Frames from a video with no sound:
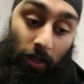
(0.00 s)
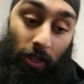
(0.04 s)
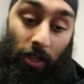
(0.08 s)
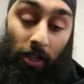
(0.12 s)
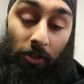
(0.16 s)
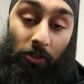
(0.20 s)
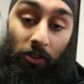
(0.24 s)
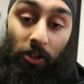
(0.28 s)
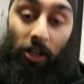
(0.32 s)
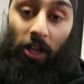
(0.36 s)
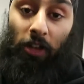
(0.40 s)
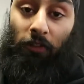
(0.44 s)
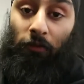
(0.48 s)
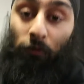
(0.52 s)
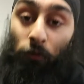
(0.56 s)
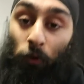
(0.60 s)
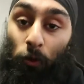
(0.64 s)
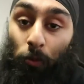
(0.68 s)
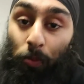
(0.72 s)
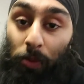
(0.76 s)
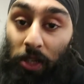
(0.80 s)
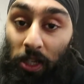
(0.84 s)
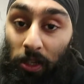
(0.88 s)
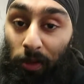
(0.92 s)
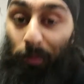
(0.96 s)
and that
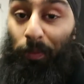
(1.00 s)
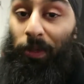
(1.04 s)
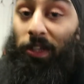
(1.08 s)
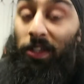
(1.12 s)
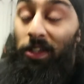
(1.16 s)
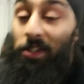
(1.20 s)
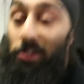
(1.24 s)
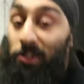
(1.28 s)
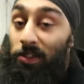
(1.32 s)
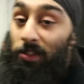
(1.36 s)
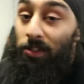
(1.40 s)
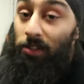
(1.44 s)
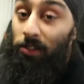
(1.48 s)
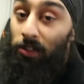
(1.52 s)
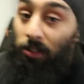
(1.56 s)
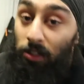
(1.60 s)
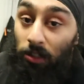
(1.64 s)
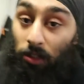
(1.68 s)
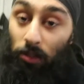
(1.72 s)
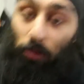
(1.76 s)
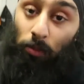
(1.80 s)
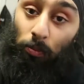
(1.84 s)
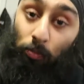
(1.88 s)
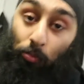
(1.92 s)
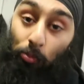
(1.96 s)
for me means
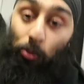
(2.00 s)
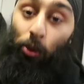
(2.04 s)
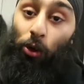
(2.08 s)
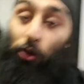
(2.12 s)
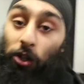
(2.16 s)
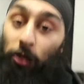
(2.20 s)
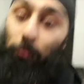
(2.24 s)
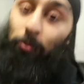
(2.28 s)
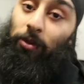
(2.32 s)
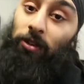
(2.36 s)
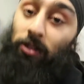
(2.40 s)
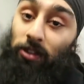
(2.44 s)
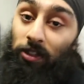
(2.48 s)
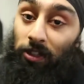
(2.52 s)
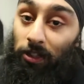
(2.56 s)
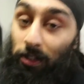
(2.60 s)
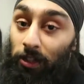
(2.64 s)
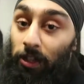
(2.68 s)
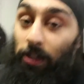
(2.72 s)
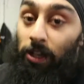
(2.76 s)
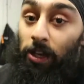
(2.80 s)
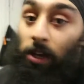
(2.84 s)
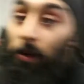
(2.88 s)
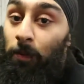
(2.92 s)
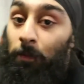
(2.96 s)
uh,
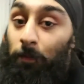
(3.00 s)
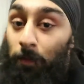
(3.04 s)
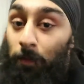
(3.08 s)
bodybuilding day